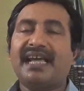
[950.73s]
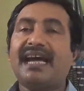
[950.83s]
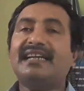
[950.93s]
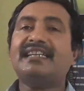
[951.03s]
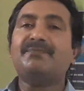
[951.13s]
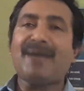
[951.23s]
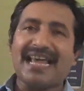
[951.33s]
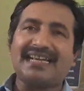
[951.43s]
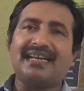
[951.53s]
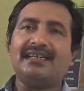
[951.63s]
and in
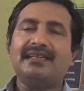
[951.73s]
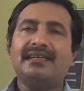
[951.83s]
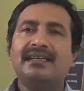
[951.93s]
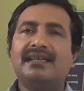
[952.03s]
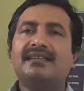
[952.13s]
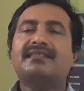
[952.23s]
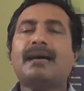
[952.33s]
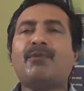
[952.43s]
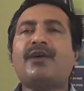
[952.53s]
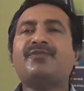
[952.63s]
parallel,
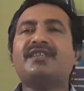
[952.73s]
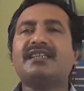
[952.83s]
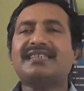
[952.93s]
sum of the